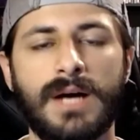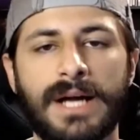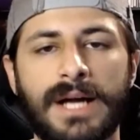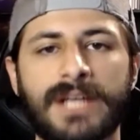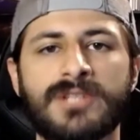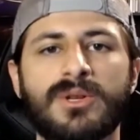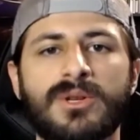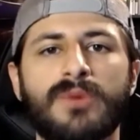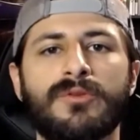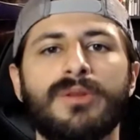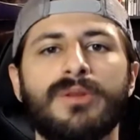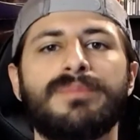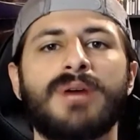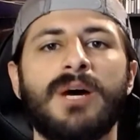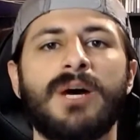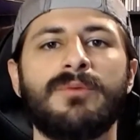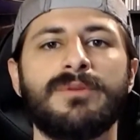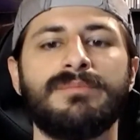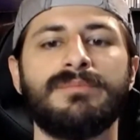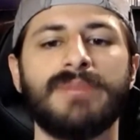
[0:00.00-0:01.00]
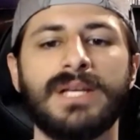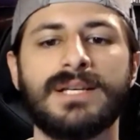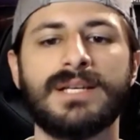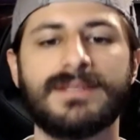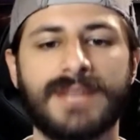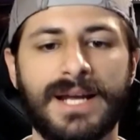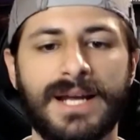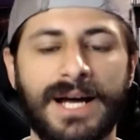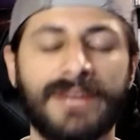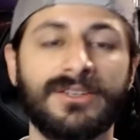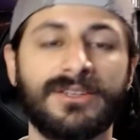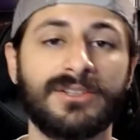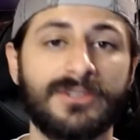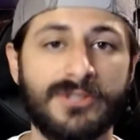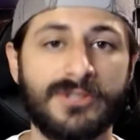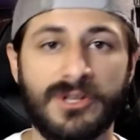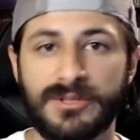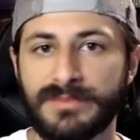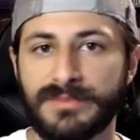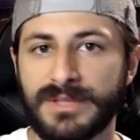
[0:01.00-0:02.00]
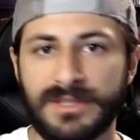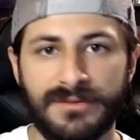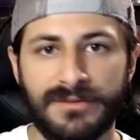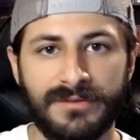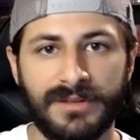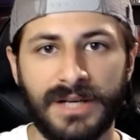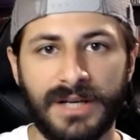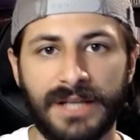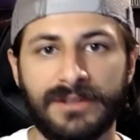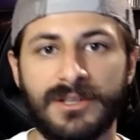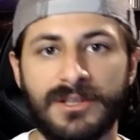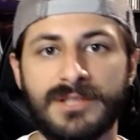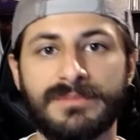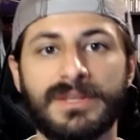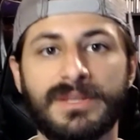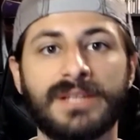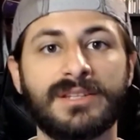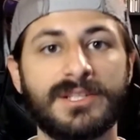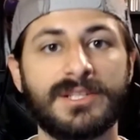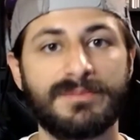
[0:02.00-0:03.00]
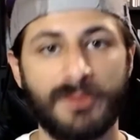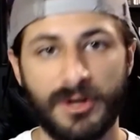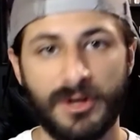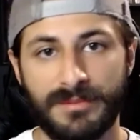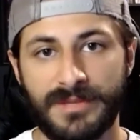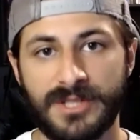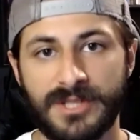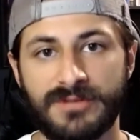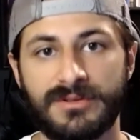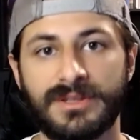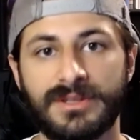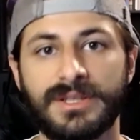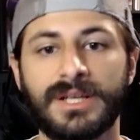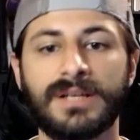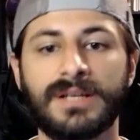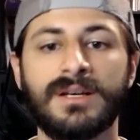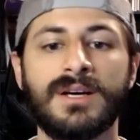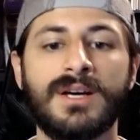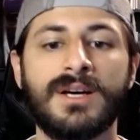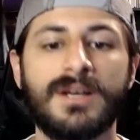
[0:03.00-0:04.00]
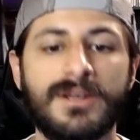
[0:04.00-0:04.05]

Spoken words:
I guess the only real problem with me is that I thought the show was going to be different. I thought it was going to be like this murder mystery thing.